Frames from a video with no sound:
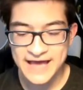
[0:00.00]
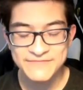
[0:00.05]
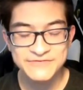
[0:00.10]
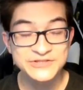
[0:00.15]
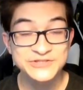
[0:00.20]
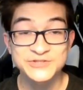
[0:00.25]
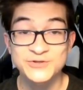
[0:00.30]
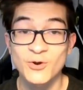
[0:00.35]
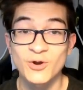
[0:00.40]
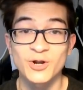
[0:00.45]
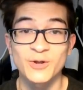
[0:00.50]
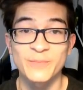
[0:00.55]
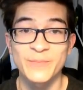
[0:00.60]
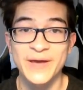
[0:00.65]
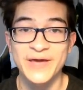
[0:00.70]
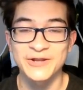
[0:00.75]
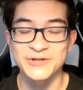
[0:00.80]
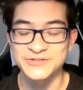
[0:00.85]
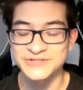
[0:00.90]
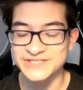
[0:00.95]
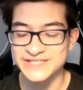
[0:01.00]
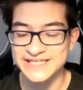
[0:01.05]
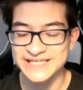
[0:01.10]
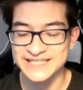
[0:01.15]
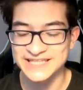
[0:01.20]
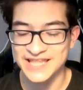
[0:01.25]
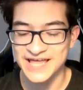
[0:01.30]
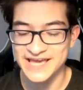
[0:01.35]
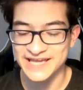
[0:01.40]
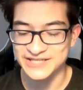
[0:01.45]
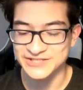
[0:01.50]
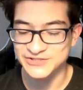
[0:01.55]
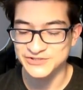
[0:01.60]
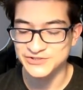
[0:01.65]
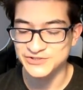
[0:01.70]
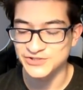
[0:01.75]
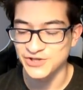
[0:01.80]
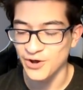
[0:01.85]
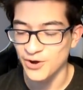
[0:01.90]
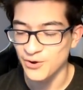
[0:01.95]
I haven't scored a penalty in, like,
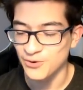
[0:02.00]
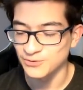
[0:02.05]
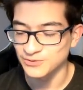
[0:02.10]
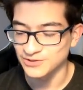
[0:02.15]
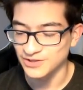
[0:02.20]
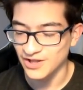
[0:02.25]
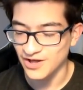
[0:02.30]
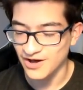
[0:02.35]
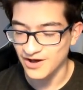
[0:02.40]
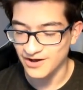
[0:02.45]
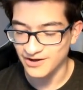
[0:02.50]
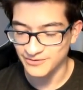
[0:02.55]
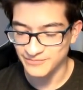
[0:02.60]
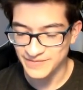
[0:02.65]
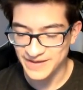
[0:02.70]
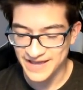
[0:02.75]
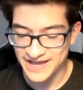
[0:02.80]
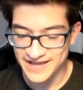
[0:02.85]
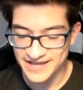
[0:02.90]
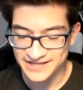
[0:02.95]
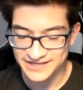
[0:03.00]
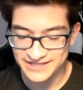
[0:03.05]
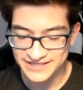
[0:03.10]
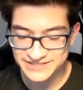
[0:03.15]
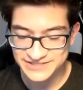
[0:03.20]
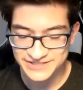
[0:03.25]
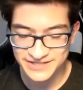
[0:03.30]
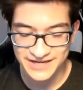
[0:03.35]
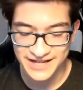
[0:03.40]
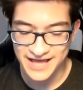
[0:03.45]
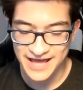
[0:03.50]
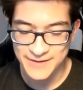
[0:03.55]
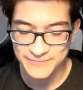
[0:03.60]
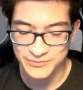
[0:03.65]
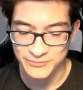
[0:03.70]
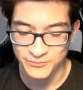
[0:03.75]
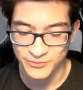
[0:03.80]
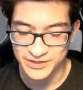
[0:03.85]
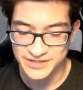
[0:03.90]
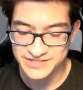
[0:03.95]
so long, man. It's gonna
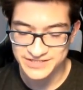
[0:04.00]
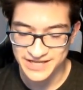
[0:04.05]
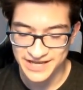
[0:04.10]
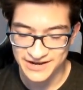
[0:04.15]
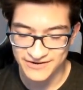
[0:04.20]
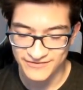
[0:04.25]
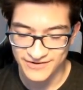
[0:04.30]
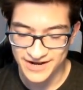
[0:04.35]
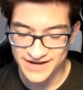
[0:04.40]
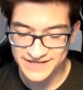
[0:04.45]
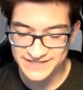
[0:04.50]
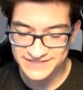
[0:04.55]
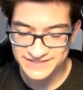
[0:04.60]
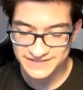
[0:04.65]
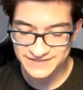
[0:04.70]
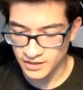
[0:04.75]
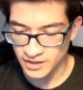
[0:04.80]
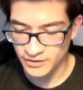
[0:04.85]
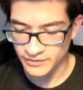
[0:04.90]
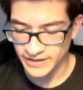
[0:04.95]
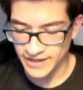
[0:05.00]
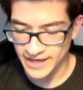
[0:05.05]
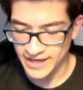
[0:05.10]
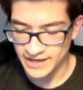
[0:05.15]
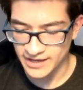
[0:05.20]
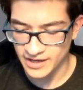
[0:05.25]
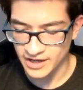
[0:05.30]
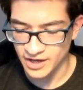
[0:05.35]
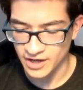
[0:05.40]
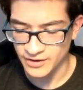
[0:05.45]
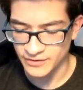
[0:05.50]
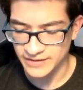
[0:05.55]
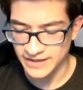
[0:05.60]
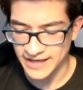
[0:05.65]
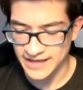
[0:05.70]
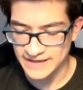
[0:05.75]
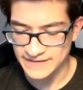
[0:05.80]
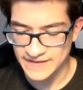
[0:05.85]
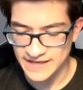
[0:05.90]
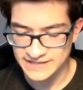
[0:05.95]
happen one day, right? Okay,
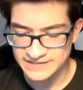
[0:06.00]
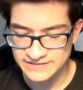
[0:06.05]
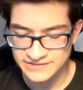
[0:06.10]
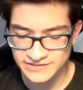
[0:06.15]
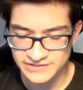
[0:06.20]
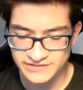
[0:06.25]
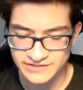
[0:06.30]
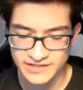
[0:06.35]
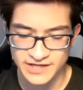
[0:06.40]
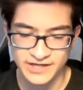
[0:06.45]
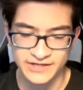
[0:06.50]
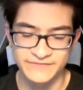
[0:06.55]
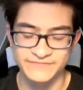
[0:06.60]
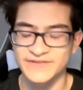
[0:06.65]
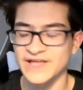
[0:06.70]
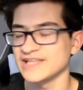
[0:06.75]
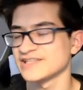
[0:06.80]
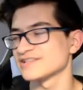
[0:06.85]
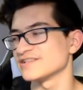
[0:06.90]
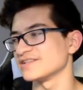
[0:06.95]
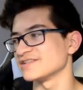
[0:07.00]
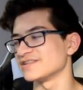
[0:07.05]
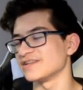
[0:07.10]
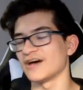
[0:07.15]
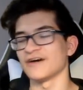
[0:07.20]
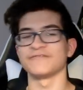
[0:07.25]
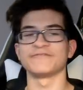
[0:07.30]
okay, that's just not, that's just